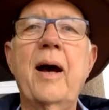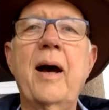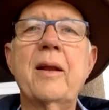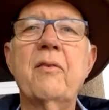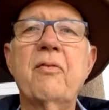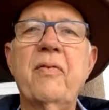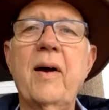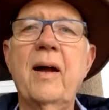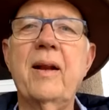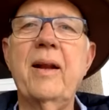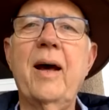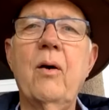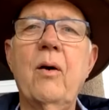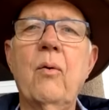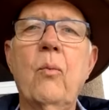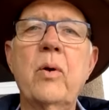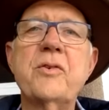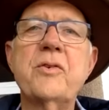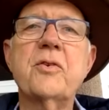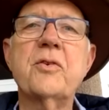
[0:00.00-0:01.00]
How do you find
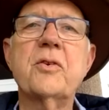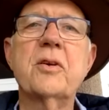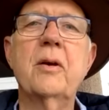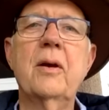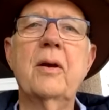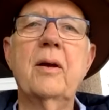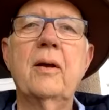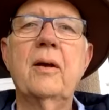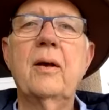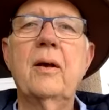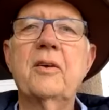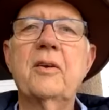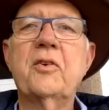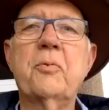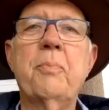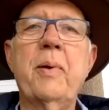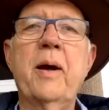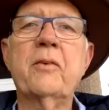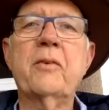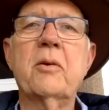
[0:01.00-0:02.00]
out which
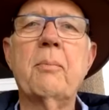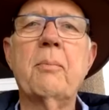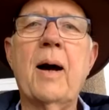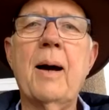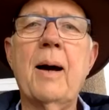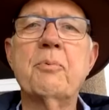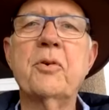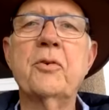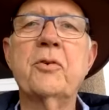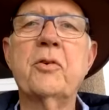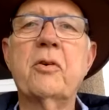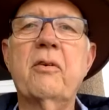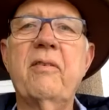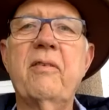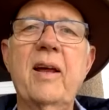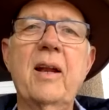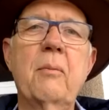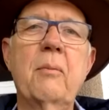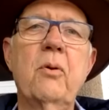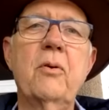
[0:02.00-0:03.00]
spectrum options are
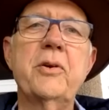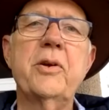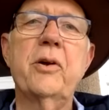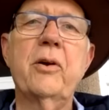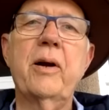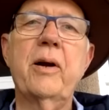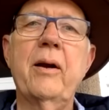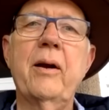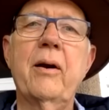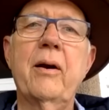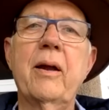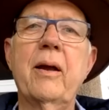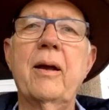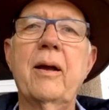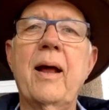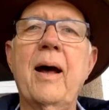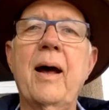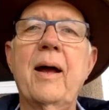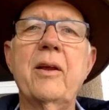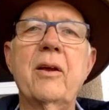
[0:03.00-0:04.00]
available in your area,
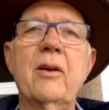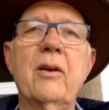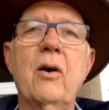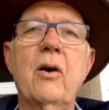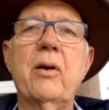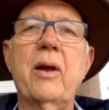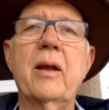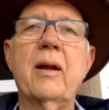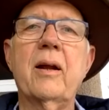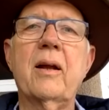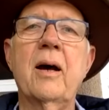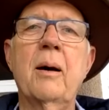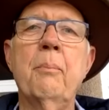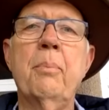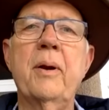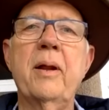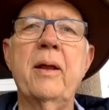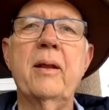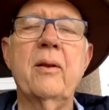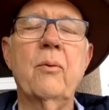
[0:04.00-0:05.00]
and how do you locate a
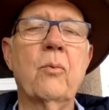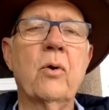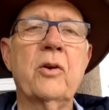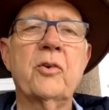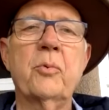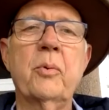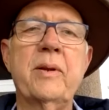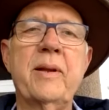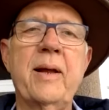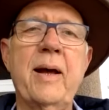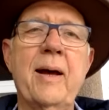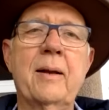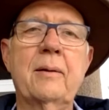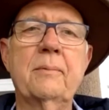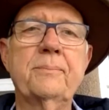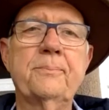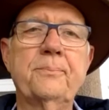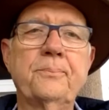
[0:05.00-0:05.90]
company that works with that?